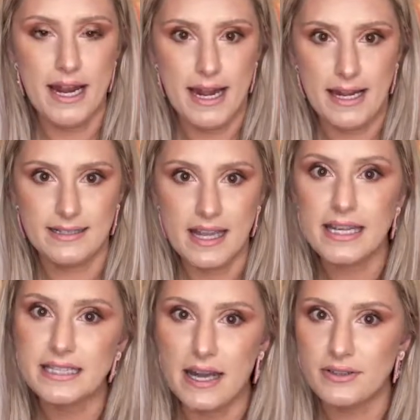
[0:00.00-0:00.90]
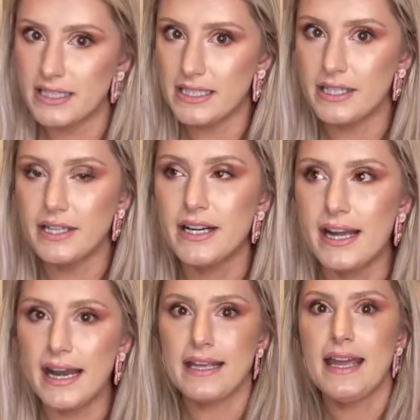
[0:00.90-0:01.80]
and it's like down to here,
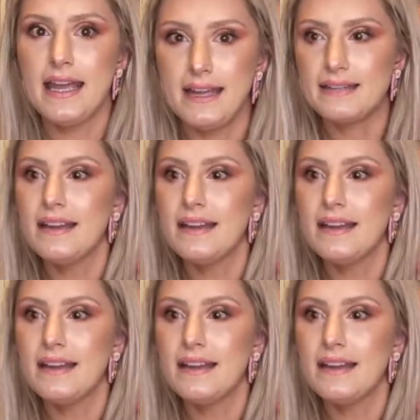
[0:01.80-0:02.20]
and I can't